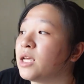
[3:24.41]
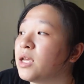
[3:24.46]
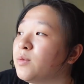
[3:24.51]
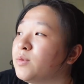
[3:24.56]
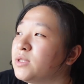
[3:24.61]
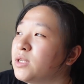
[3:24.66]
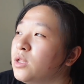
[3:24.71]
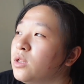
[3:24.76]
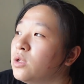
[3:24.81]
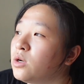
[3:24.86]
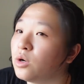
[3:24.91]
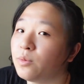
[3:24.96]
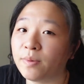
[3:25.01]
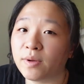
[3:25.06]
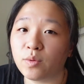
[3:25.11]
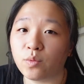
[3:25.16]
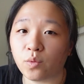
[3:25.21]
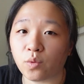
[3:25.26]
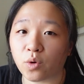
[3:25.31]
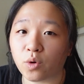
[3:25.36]
It was a little
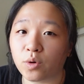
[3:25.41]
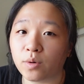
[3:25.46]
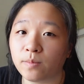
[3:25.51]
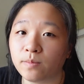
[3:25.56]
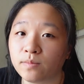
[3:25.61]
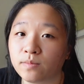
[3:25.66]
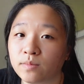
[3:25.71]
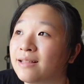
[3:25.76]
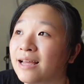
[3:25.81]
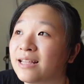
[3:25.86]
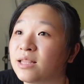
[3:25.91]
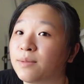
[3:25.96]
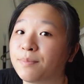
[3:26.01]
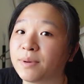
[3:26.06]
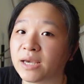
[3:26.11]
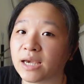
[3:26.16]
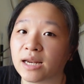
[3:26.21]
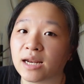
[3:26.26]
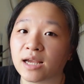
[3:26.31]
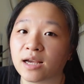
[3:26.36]
bit warm at the
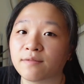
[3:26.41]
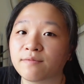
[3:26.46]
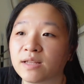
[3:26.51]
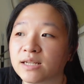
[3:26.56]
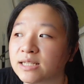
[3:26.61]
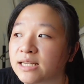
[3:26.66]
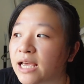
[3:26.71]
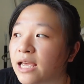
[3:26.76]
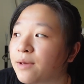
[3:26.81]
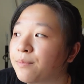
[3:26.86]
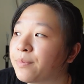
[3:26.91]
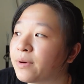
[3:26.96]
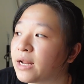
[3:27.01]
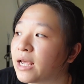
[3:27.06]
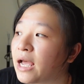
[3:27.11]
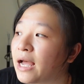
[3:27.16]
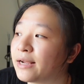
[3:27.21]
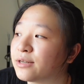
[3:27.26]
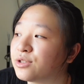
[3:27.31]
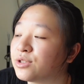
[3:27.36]
beginning of the day, but it
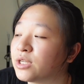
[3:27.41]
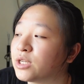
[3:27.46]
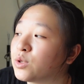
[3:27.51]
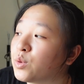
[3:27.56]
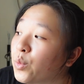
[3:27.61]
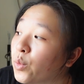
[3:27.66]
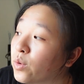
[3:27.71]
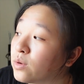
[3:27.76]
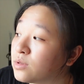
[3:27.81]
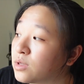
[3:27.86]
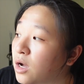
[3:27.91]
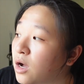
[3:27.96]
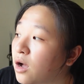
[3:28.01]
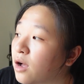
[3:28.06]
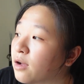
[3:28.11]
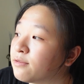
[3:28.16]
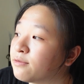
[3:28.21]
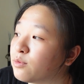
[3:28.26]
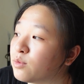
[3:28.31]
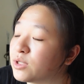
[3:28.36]
actually cooled
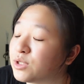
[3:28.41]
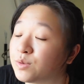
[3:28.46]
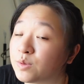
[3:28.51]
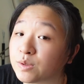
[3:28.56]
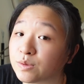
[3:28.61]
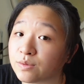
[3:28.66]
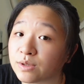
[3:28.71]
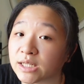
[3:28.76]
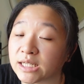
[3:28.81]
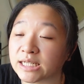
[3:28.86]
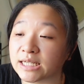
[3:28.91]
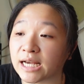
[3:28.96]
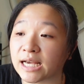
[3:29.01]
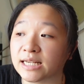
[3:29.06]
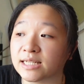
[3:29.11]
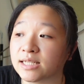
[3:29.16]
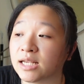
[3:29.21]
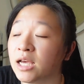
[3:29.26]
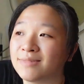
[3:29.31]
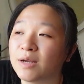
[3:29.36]
off, which was really
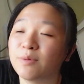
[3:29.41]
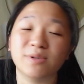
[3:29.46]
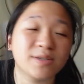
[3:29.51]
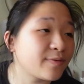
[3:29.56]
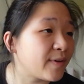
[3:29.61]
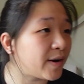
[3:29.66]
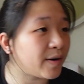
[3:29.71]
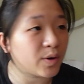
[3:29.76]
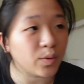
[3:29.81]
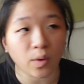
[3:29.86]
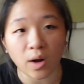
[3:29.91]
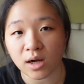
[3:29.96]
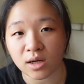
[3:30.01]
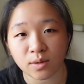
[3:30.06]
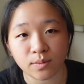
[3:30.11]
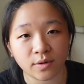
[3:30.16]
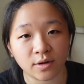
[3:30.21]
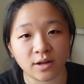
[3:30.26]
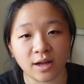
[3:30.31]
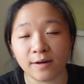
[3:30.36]
nice. It was very
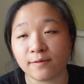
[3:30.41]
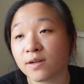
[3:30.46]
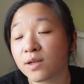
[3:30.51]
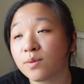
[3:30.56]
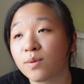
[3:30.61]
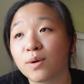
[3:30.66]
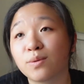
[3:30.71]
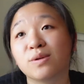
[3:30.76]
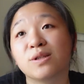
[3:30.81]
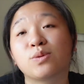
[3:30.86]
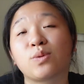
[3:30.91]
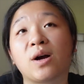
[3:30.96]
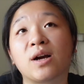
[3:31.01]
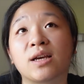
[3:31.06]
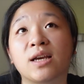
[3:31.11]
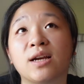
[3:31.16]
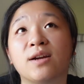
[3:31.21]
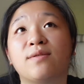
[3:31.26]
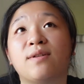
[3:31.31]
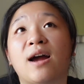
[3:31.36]
walkable. Everyone Everyone was
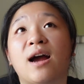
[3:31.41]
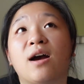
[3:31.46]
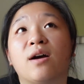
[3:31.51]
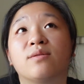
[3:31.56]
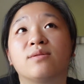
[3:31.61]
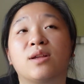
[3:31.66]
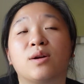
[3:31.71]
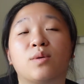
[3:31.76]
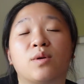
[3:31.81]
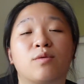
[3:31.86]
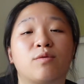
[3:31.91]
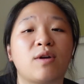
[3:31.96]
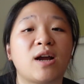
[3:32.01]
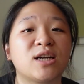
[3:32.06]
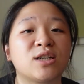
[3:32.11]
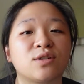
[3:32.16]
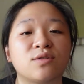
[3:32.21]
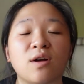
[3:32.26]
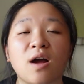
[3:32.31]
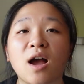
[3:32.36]
walking around. There were
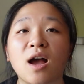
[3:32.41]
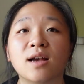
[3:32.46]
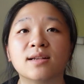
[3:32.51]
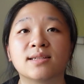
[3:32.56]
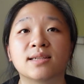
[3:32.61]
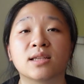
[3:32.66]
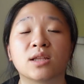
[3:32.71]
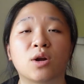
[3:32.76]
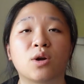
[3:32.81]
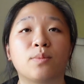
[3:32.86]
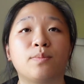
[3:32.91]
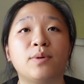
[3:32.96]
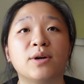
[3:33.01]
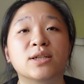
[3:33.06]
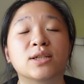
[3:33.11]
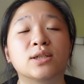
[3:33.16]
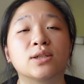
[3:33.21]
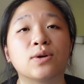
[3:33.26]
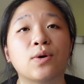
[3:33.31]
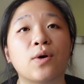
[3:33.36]
restaurants, there were
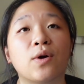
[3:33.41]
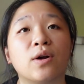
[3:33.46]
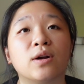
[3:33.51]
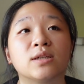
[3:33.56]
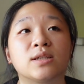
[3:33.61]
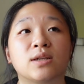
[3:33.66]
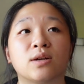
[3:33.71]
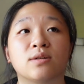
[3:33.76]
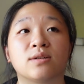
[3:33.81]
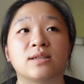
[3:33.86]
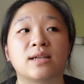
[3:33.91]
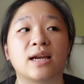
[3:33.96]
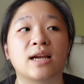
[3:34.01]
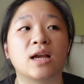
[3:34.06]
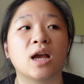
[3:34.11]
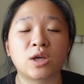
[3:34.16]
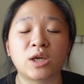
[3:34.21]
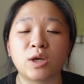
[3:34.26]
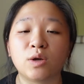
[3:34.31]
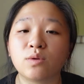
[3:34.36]
bookstores, there's like
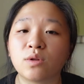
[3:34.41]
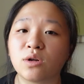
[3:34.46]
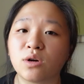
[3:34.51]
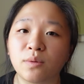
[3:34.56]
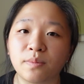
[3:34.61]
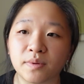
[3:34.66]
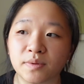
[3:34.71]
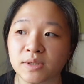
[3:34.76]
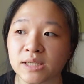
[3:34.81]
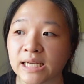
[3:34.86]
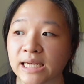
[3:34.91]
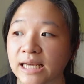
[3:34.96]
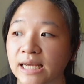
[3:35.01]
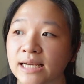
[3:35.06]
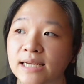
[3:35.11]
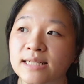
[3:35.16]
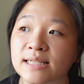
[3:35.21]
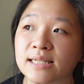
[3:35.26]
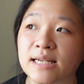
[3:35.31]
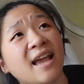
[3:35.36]
cute little
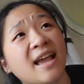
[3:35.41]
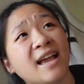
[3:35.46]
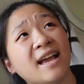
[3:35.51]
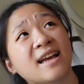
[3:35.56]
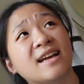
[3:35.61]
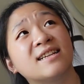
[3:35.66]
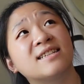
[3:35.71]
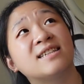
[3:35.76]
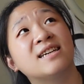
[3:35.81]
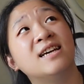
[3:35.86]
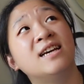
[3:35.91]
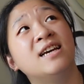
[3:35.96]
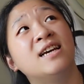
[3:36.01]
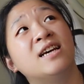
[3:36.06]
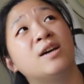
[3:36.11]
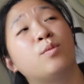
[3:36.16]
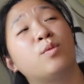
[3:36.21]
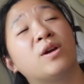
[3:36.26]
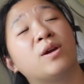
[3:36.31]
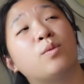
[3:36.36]
boutiques, and
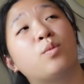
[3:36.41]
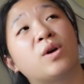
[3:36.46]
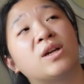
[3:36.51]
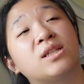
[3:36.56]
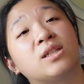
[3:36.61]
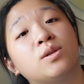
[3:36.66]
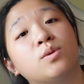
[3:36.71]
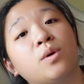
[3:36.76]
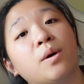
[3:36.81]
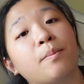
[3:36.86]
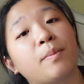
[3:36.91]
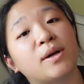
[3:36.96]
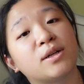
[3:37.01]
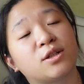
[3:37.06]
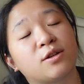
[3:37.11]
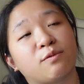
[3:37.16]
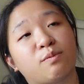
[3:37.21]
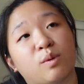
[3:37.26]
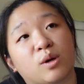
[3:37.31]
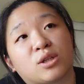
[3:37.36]
we went to a
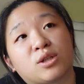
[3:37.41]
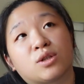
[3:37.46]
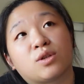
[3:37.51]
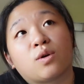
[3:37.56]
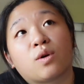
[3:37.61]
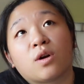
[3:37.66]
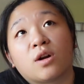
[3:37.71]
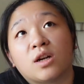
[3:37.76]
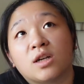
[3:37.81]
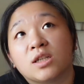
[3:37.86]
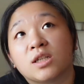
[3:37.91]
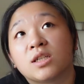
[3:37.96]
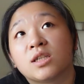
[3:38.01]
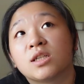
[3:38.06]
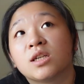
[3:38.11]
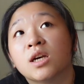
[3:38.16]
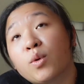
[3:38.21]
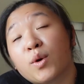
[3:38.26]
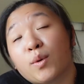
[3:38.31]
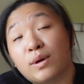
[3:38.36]
bunch of
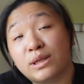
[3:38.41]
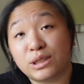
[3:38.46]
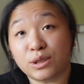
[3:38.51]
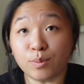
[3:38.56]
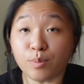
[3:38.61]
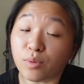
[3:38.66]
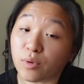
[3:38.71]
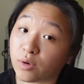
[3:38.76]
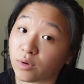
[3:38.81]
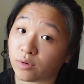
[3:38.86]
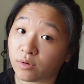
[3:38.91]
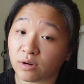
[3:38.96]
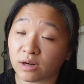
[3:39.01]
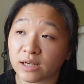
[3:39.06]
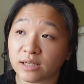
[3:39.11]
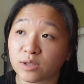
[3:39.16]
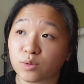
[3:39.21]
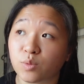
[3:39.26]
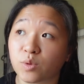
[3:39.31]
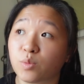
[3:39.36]
bookstores. We went to
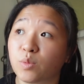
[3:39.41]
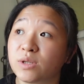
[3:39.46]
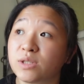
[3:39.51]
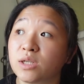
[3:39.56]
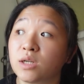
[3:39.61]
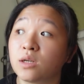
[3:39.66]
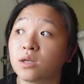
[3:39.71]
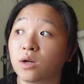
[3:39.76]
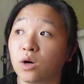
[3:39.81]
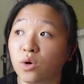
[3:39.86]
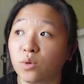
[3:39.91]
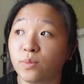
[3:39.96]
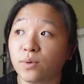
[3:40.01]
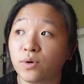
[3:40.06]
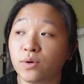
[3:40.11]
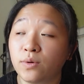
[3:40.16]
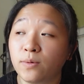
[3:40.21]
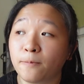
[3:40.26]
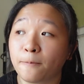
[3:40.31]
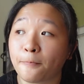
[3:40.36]
breweries. We went to
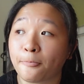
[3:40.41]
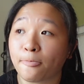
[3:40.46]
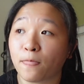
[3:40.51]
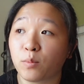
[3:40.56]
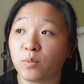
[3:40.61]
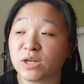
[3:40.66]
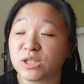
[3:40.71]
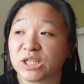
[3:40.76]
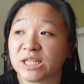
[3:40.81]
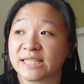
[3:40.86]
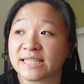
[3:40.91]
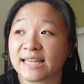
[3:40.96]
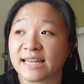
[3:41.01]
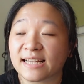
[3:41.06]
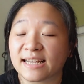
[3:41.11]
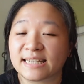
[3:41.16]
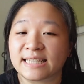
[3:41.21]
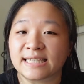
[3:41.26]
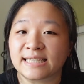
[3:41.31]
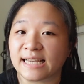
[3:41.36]
Noble, which is
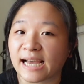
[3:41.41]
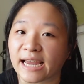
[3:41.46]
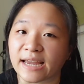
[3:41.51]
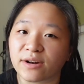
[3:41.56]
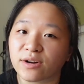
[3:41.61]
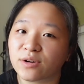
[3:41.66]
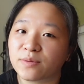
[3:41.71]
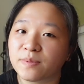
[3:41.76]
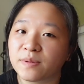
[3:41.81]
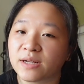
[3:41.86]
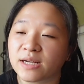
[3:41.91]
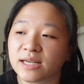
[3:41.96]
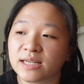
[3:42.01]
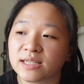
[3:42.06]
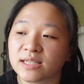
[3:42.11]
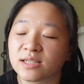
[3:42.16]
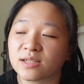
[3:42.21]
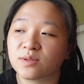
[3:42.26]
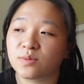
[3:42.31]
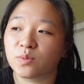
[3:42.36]
like a cider
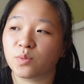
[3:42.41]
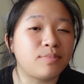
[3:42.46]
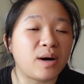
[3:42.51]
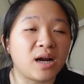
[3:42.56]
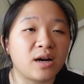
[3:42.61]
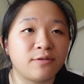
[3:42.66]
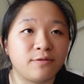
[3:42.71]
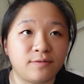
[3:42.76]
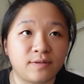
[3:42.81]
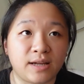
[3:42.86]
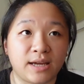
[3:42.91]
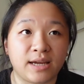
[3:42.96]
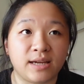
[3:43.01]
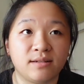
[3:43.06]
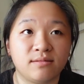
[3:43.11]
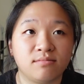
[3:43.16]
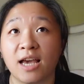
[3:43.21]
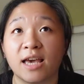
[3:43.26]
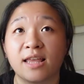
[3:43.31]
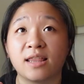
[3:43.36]
place, bought a flight,
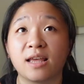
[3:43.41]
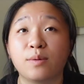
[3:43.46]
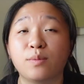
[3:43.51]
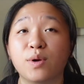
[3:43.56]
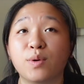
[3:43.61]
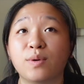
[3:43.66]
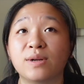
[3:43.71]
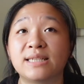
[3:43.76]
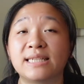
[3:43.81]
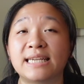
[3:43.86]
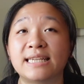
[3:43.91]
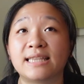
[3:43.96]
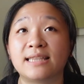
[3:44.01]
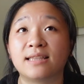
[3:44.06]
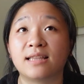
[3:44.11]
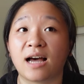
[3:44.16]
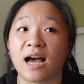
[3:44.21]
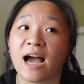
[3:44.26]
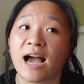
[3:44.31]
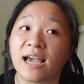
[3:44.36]
and then we went to
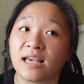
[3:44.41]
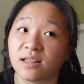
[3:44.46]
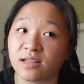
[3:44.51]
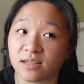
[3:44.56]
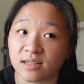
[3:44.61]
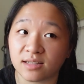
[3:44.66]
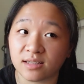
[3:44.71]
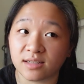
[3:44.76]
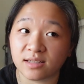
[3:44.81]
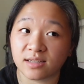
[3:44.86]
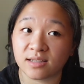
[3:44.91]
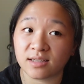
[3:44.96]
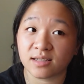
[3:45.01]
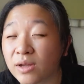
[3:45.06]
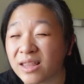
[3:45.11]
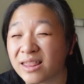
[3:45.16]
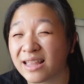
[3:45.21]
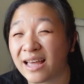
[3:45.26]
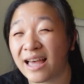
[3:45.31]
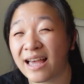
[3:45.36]
the Highlands
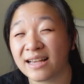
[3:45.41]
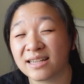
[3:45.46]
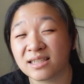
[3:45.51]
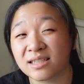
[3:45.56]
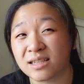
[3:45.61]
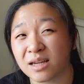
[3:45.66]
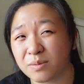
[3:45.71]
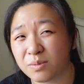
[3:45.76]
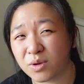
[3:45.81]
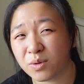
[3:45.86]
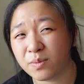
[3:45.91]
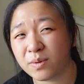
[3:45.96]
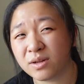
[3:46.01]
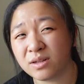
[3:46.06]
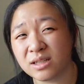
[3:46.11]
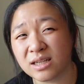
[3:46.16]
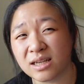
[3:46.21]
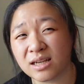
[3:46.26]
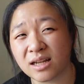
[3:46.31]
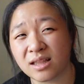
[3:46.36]
in the S W
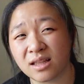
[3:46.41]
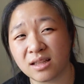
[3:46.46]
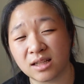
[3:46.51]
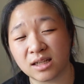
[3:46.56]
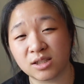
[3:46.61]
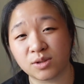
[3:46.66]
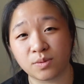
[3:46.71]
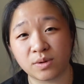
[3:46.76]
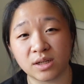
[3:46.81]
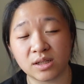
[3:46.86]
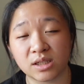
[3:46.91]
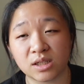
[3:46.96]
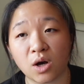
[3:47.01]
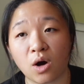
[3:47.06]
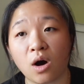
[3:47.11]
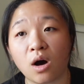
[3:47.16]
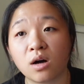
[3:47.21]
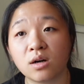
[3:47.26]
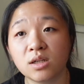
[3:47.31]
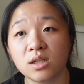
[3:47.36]
building, I think that's what it's
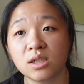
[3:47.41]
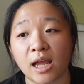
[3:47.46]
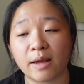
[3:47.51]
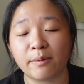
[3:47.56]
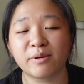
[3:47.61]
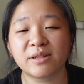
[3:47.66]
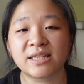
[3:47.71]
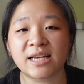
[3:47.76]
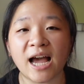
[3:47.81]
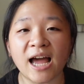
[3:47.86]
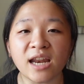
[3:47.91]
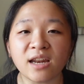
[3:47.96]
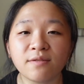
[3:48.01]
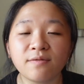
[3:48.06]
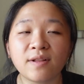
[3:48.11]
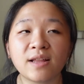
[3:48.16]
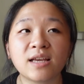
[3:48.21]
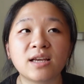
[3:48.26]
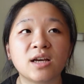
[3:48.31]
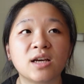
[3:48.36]
called. It was kind
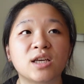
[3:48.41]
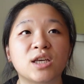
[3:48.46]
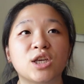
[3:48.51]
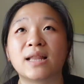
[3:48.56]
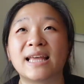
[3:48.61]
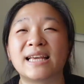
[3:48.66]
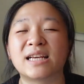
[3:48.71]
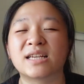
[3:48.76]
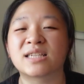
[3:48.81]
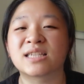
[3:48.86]
of like a like a